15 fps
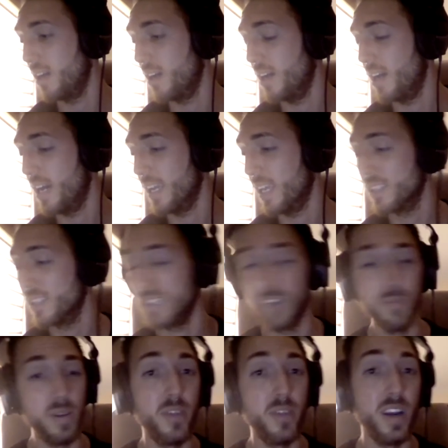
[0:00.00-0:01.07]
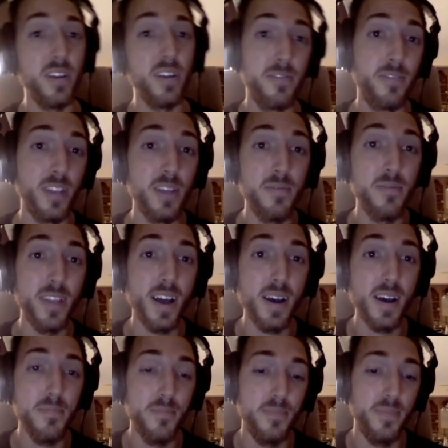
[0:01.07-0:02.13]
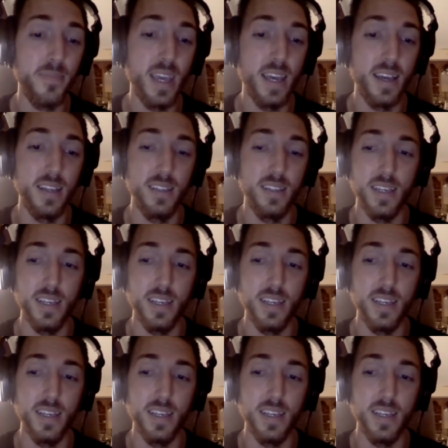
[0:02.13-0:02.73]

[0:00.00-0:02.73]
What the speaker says: I guess I've been very flip-flop, and